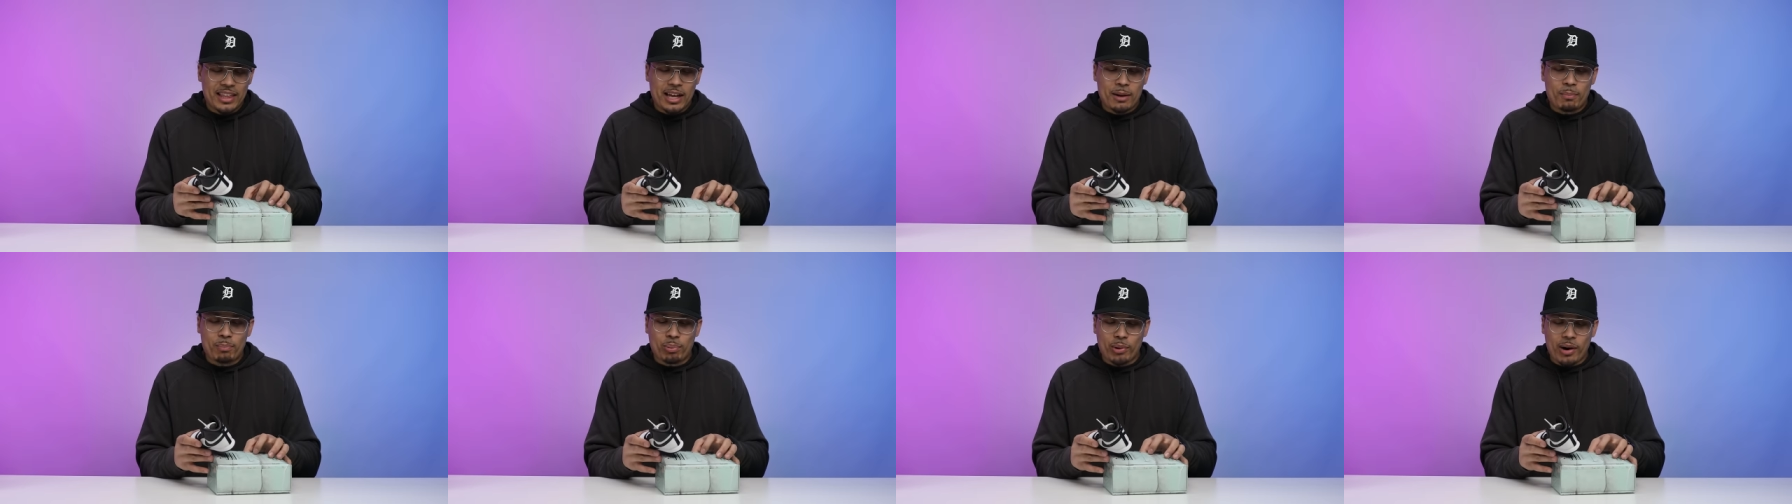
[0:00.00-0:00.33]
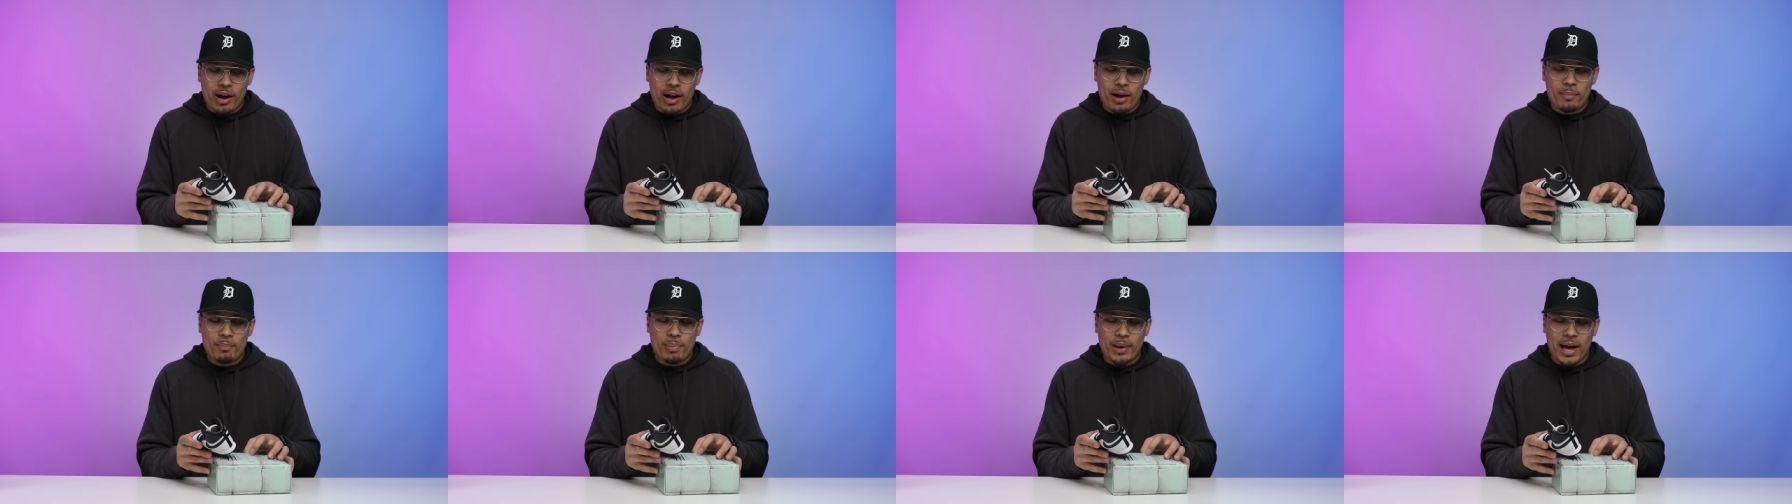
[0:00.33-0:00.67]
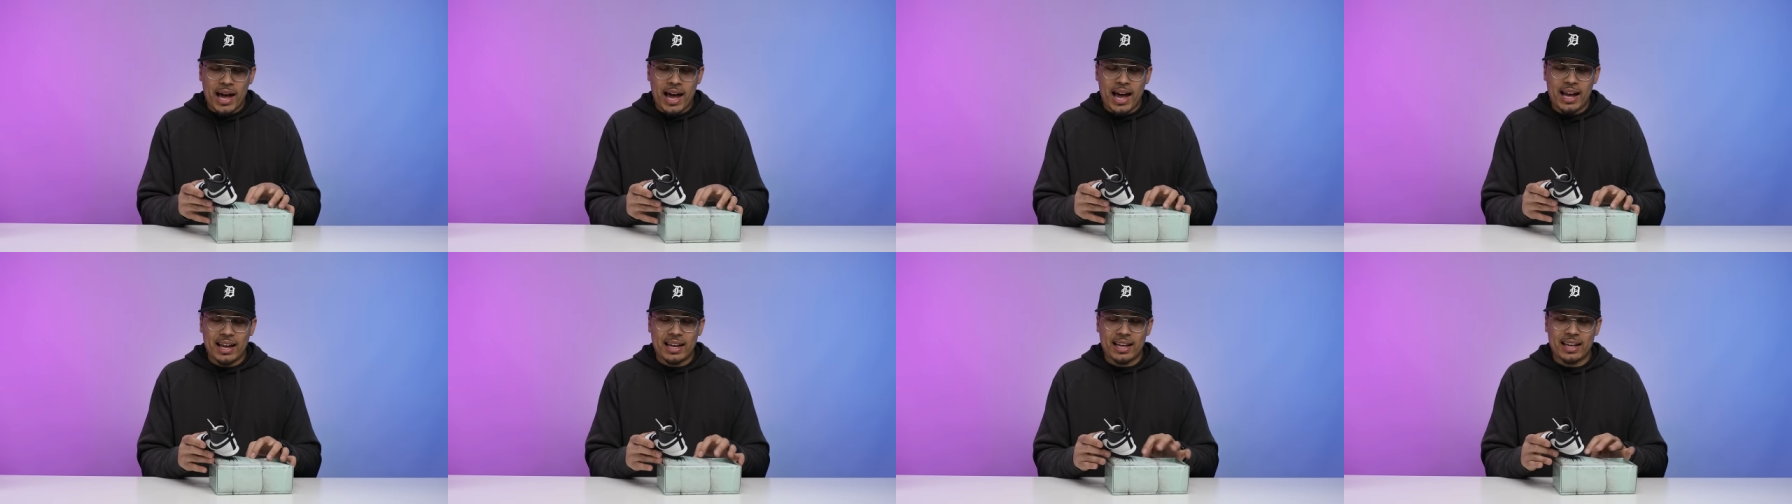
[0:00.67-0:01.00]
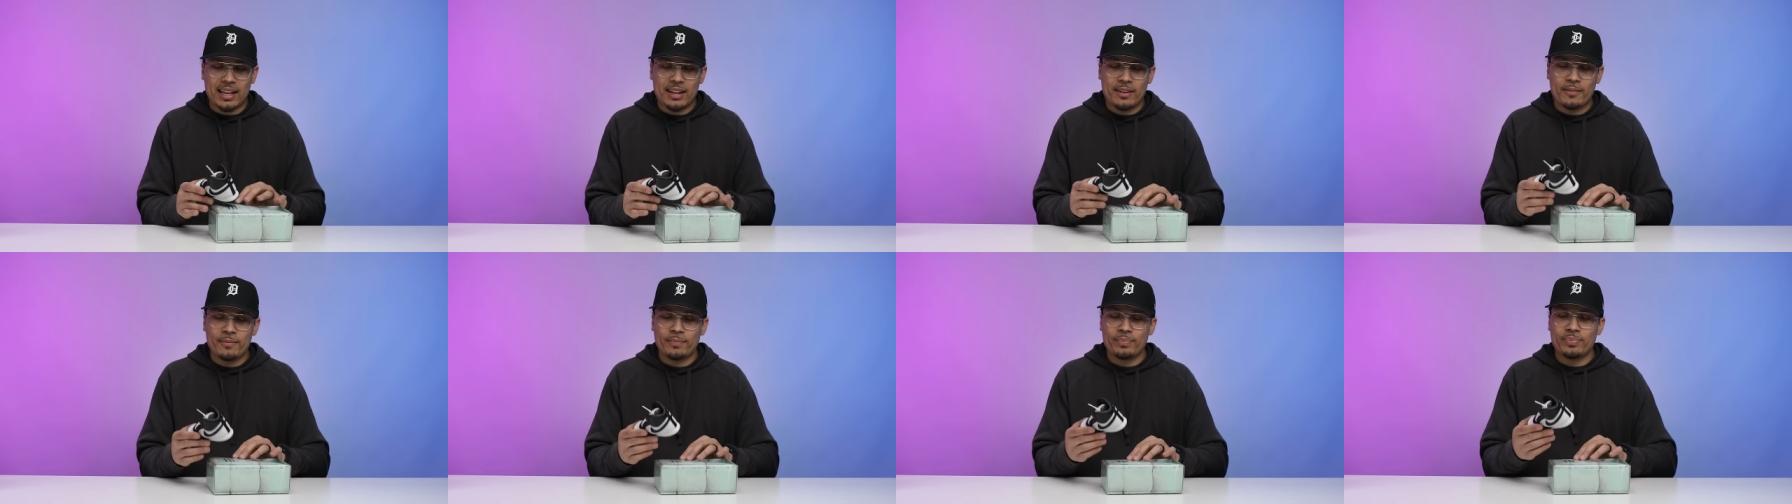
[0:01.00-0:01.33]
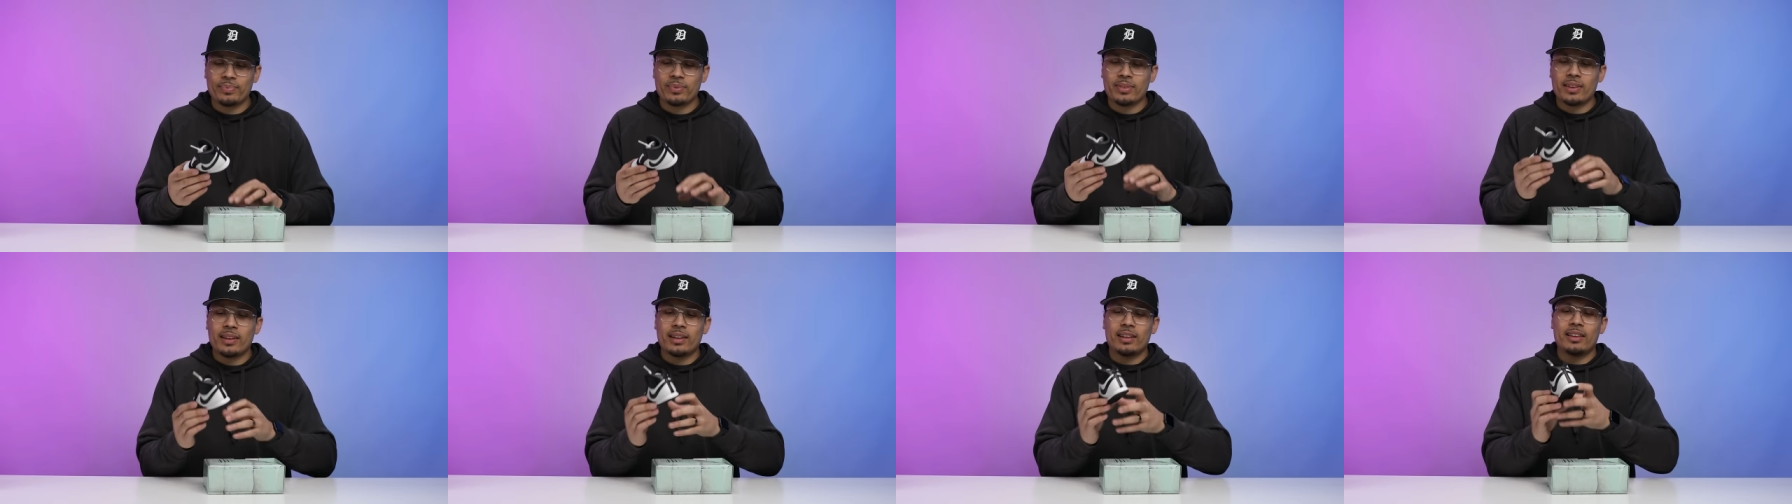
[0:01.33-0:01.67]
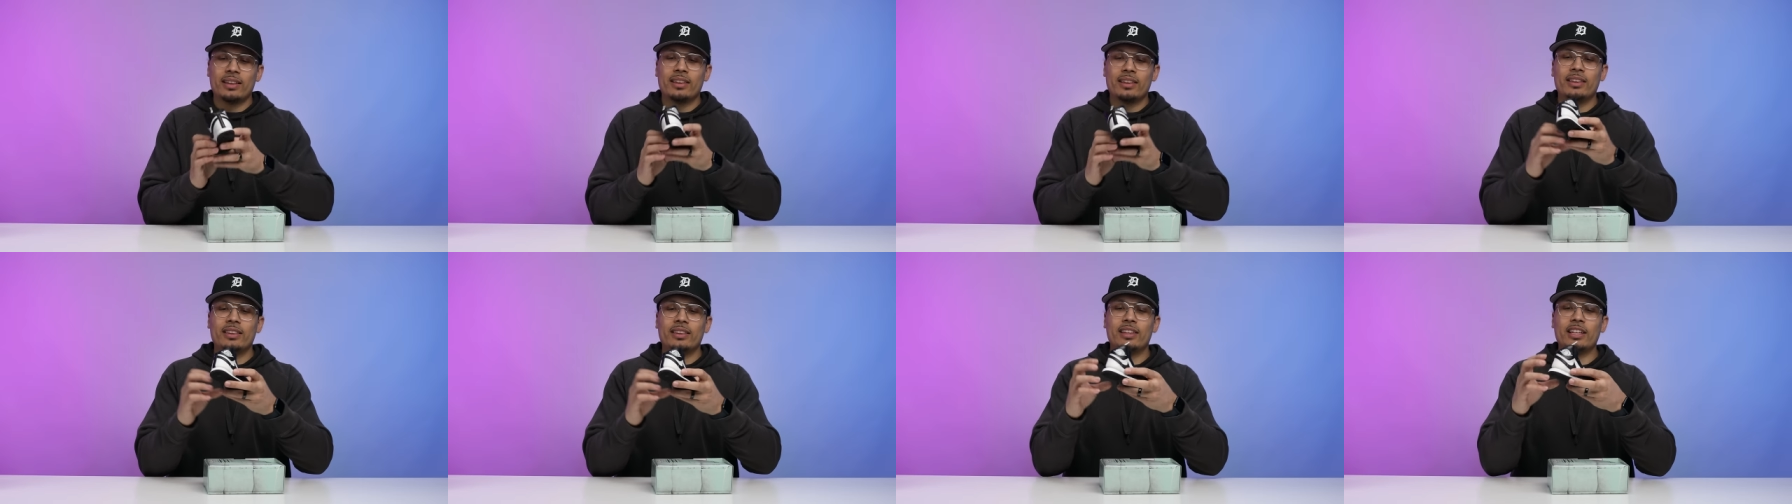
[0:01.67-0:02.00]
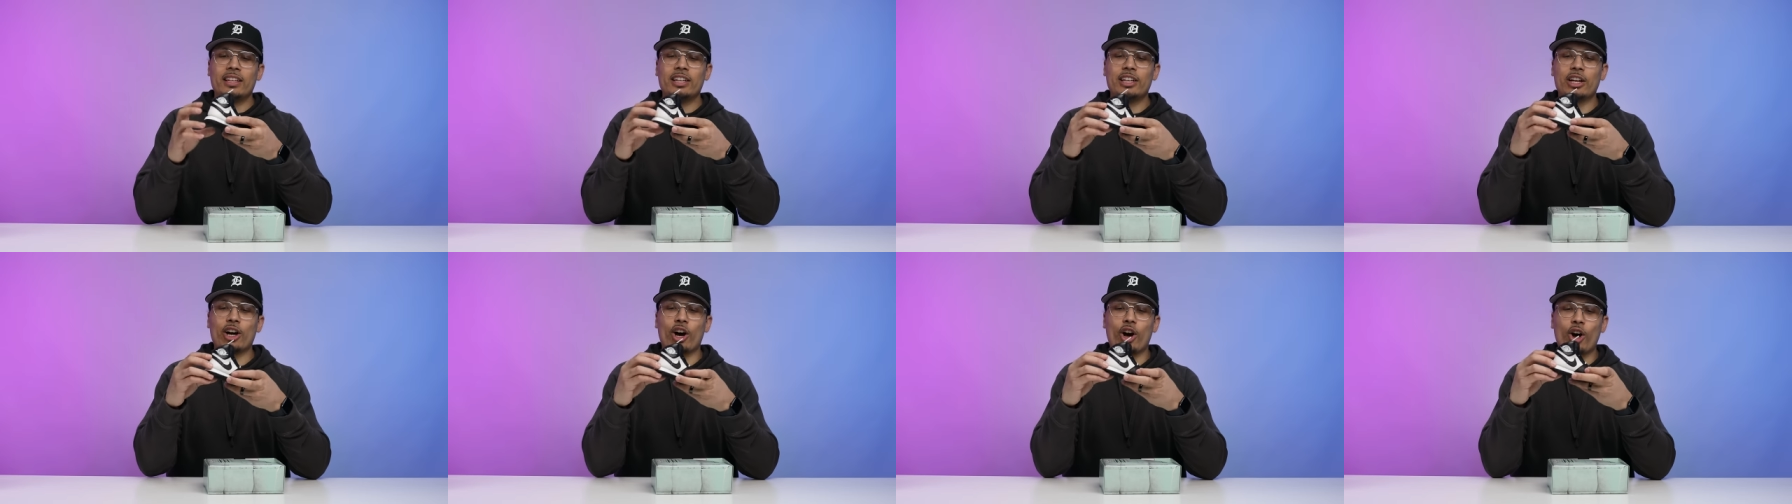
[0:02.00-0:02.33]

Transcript: They brought back the